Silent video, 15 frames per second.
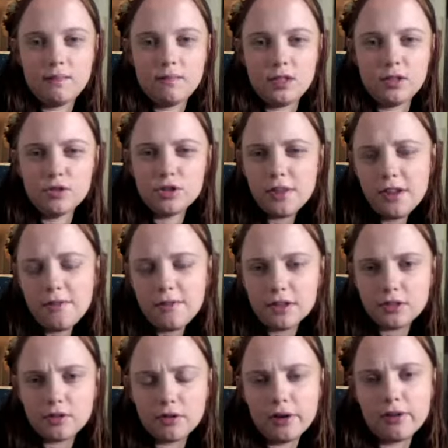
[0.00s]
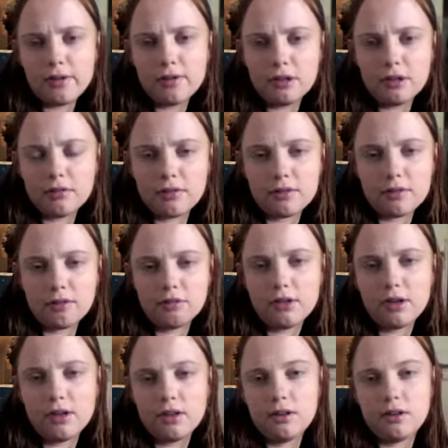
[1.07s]
usually Victoria's Secrets go
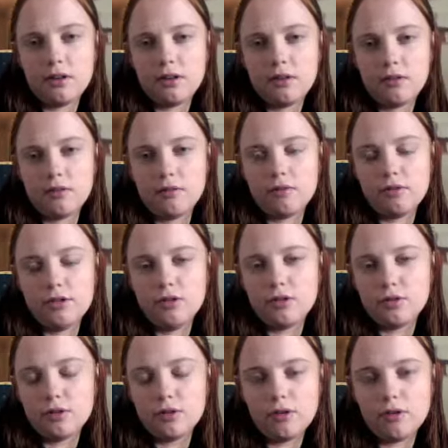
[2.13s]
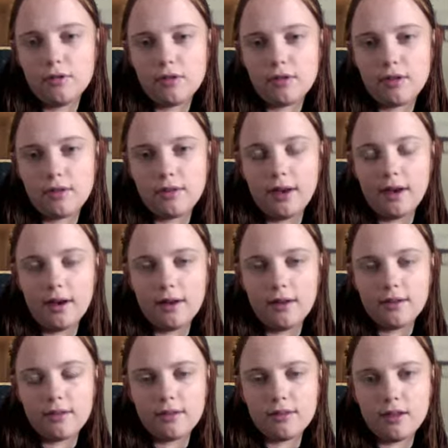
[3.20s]
kind of, neutrals on the
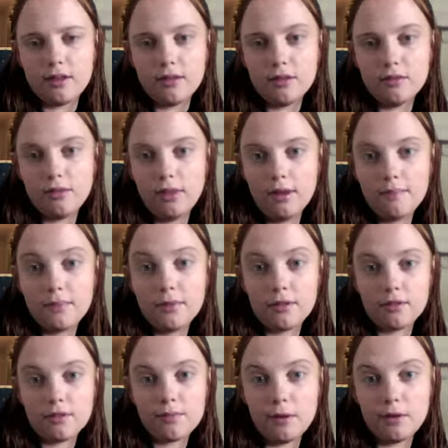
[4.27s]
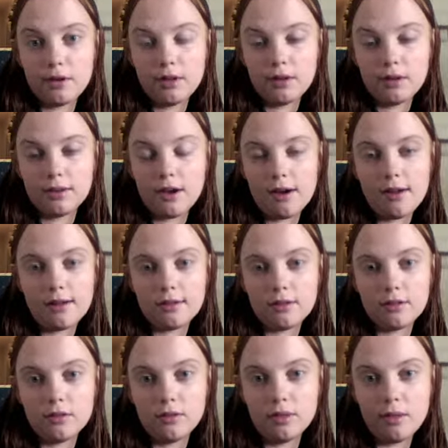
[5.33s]
eyes and nude lips, or smoky on the eyes and
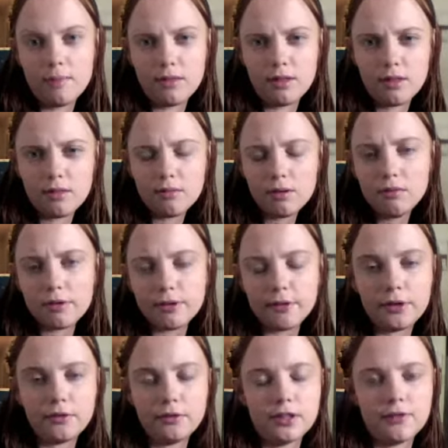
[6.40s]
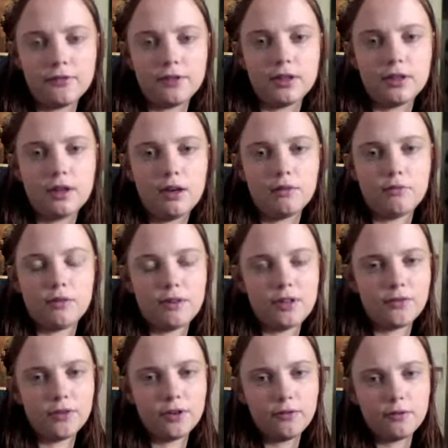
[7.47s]
nude lips. This one was a little different, and it was
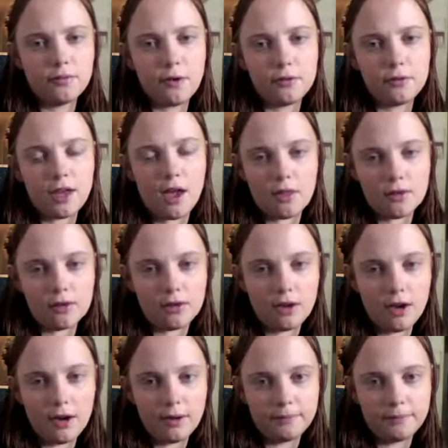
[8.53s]
different from all the other